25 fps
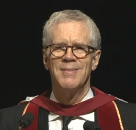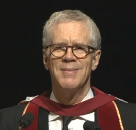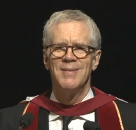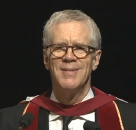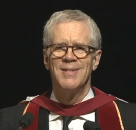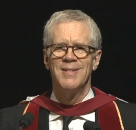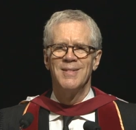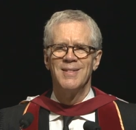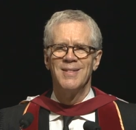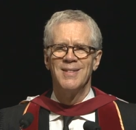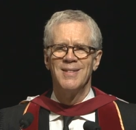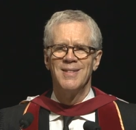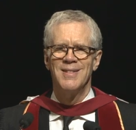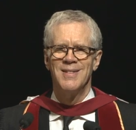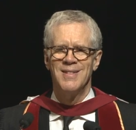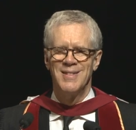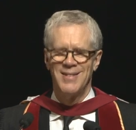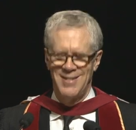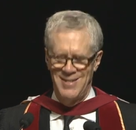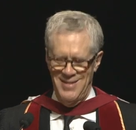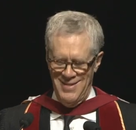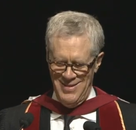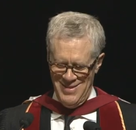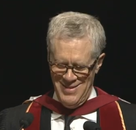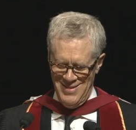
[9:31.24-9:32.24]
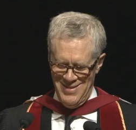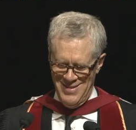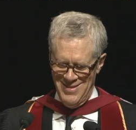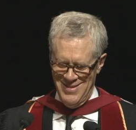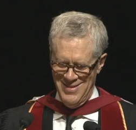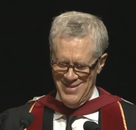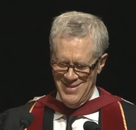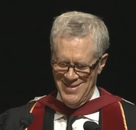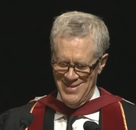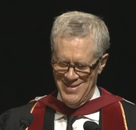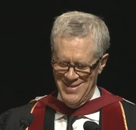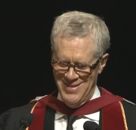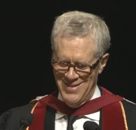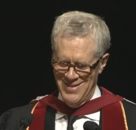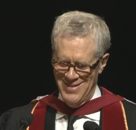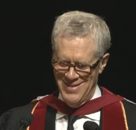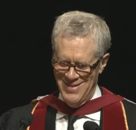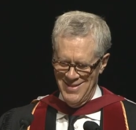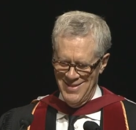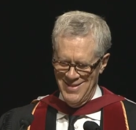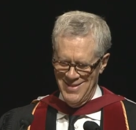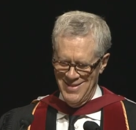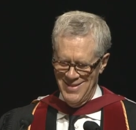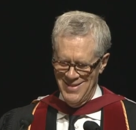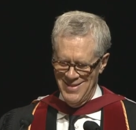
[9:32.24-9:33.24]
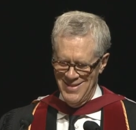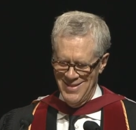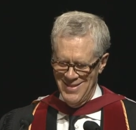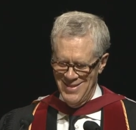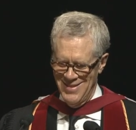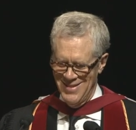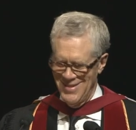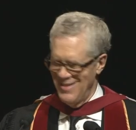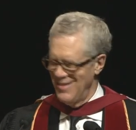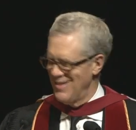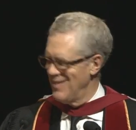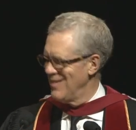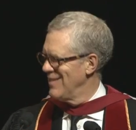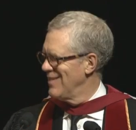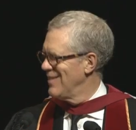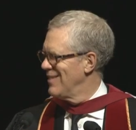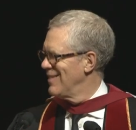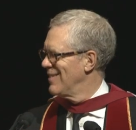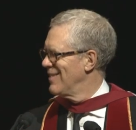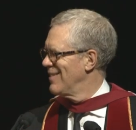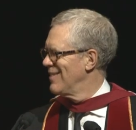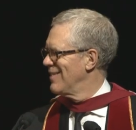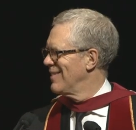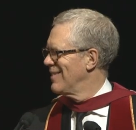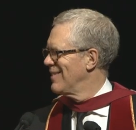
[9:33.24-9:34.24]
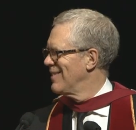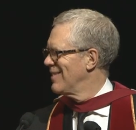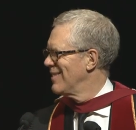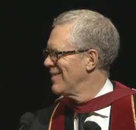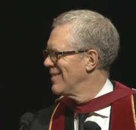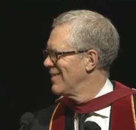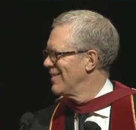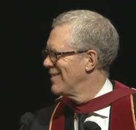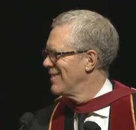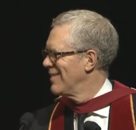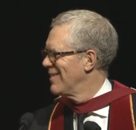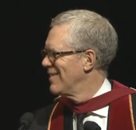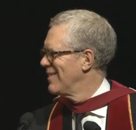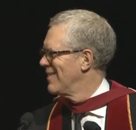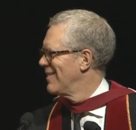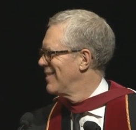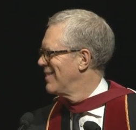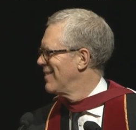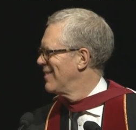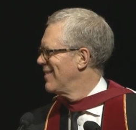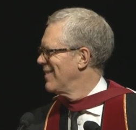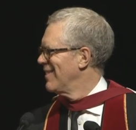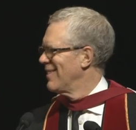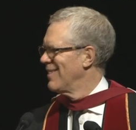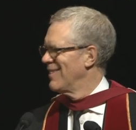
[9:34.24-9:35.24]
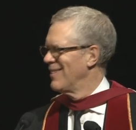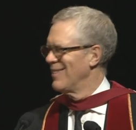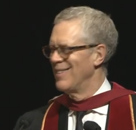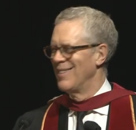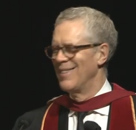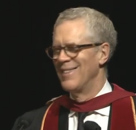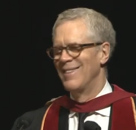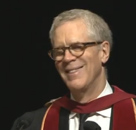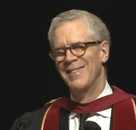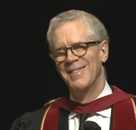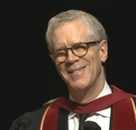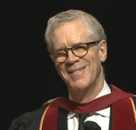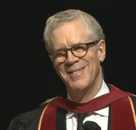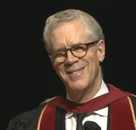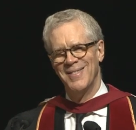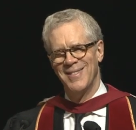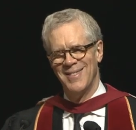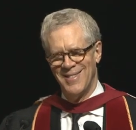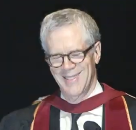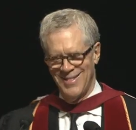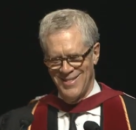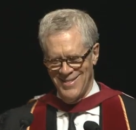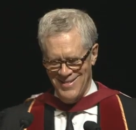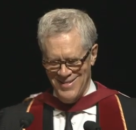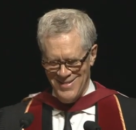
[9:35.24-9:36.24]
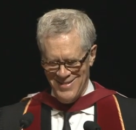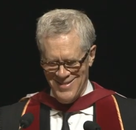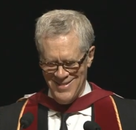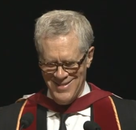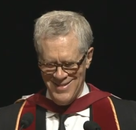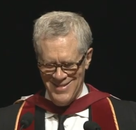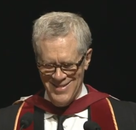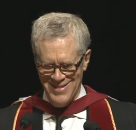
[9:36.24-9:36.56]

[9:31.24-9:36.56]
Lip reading: (no one is talking)